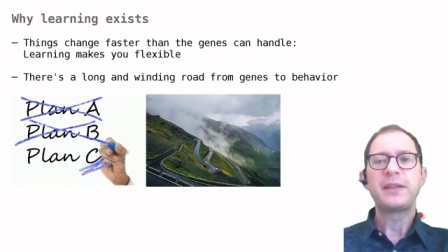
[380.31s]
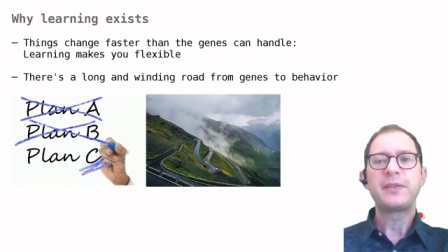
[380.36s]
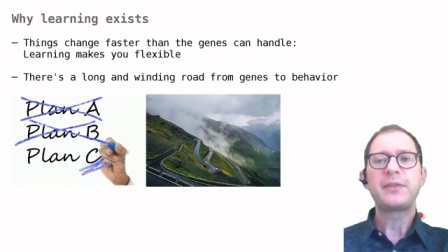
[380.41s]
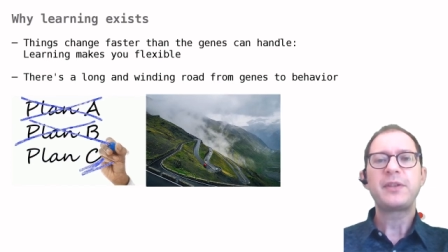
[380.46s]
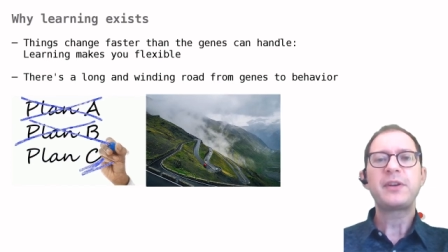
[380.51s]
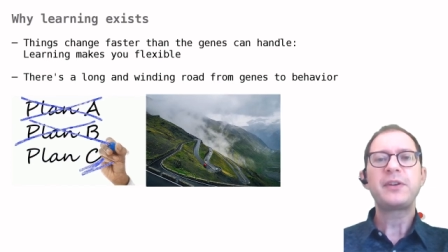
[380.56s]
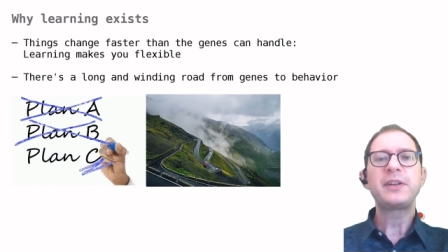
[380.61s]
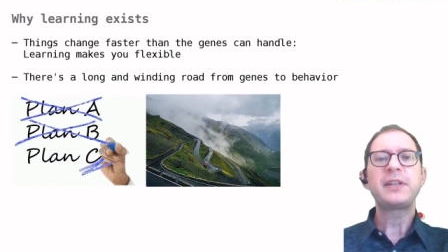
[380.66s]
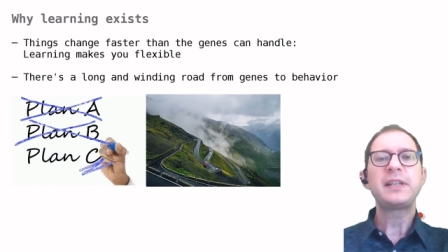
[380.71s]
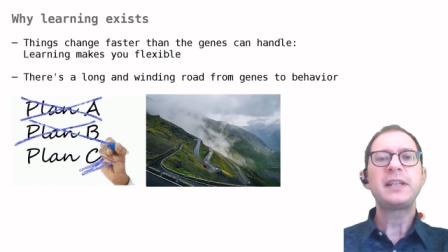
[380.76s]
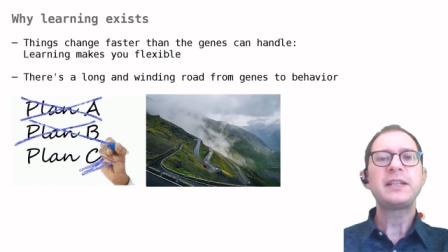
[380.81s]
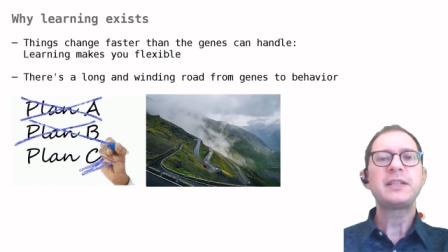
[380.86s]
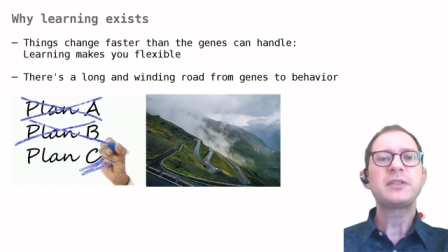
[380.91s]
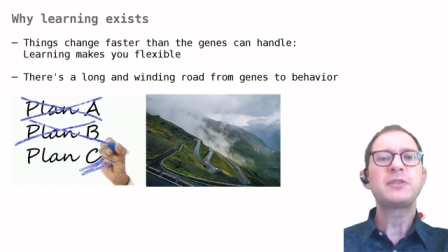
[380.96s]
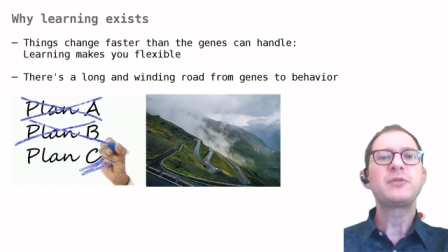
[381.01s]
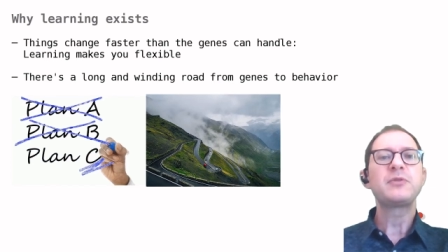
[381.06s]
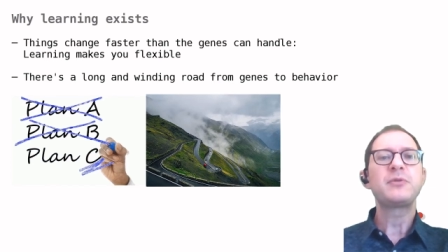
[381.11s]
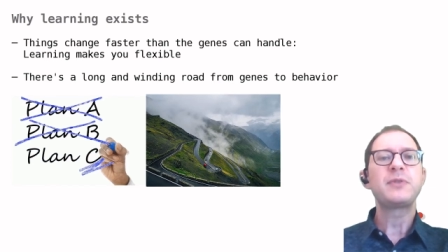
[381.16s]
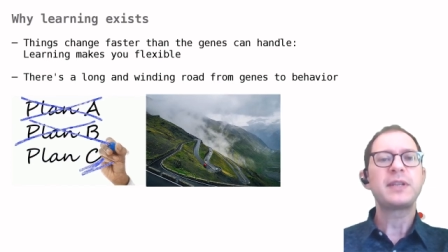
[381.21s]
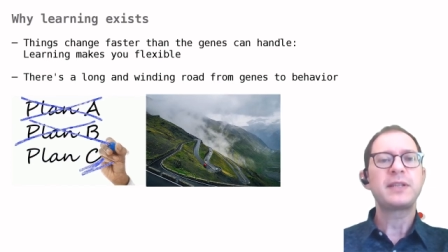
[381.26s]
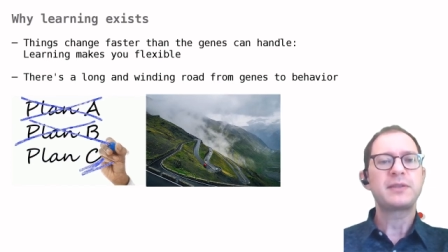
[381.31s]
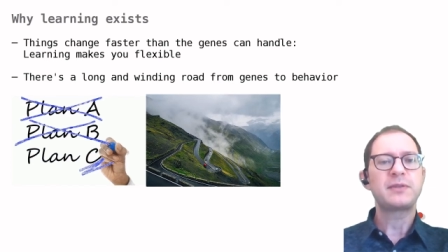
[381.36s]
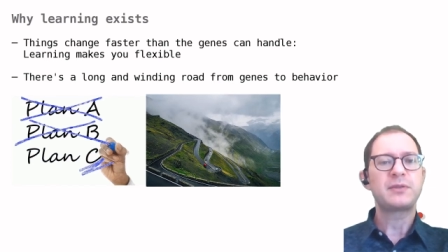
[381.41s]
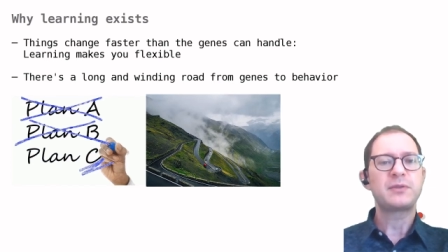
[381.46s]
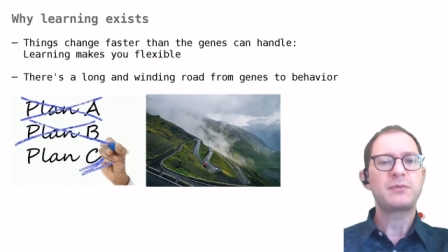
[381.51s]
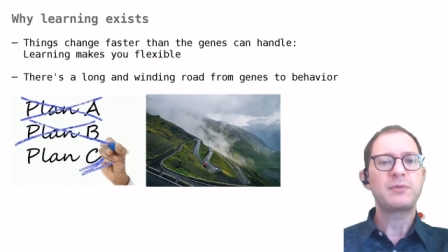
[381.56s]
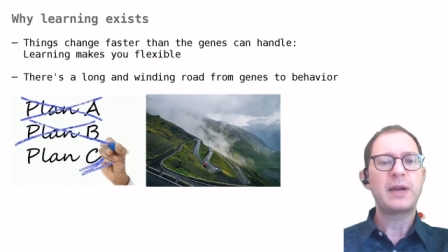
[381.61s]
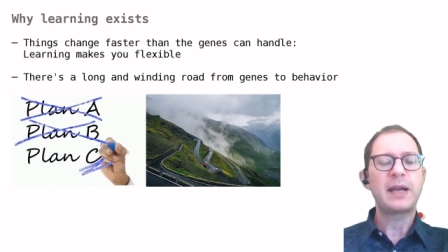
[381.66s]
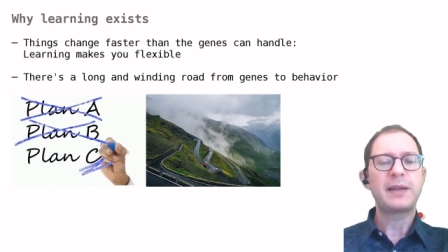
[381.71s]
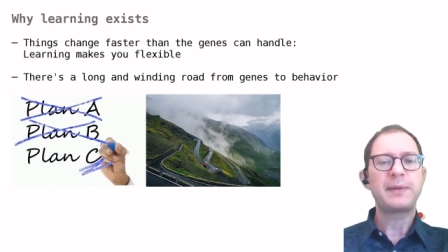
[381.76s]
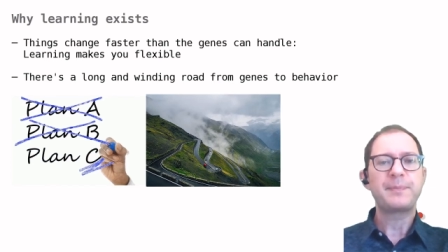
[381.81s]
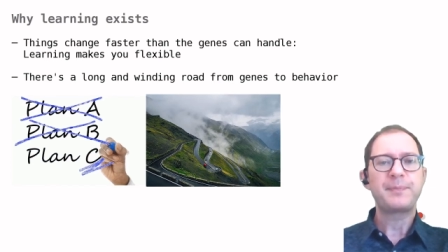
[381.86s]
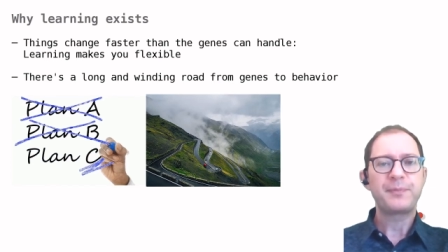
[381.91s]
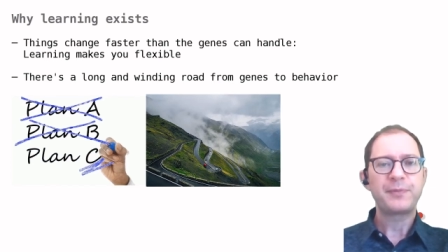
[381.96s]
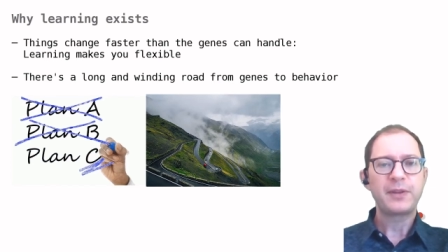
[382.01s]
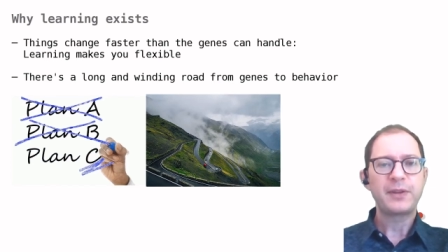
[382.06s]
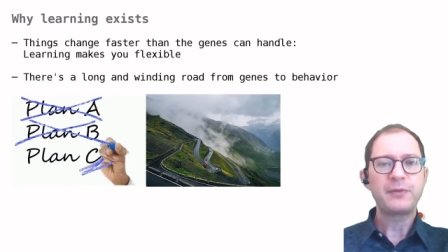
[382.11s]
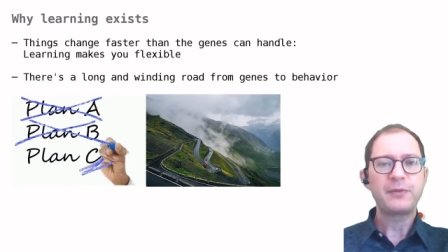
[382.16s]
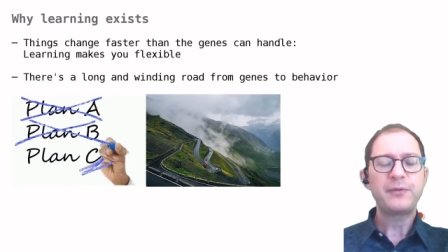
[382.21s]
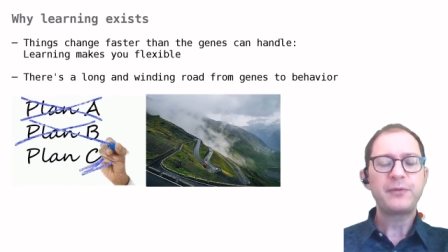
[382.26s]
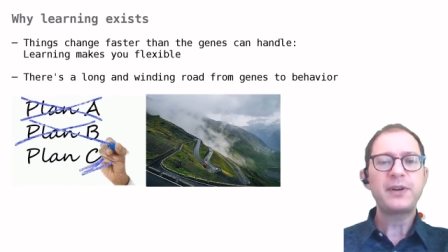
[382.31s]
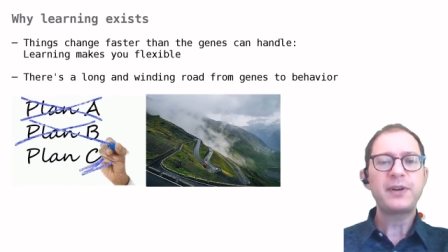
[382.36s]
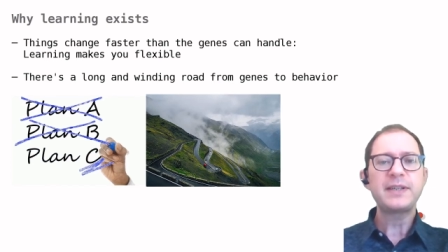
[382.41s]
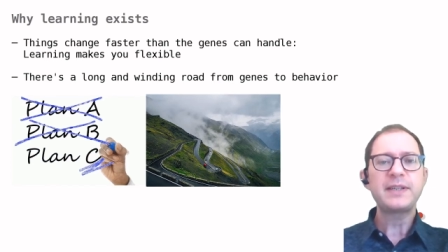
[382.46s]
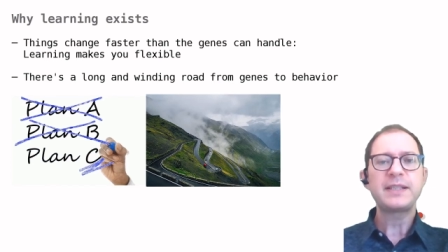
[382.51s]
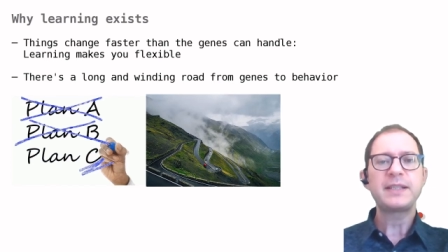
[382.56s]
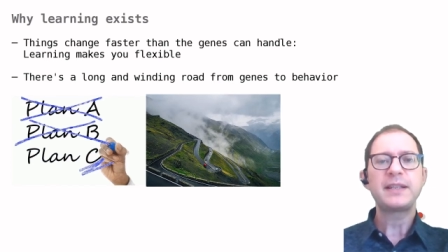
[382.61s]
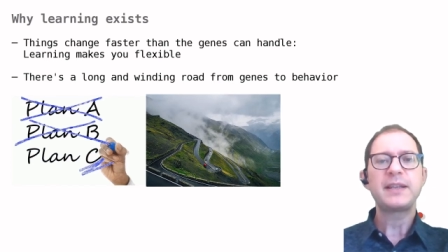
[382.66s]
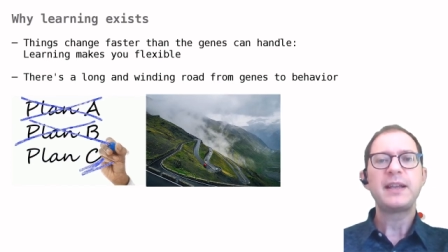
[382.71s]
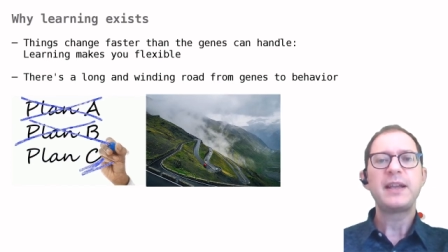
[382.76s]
There are at least two reasons why. First,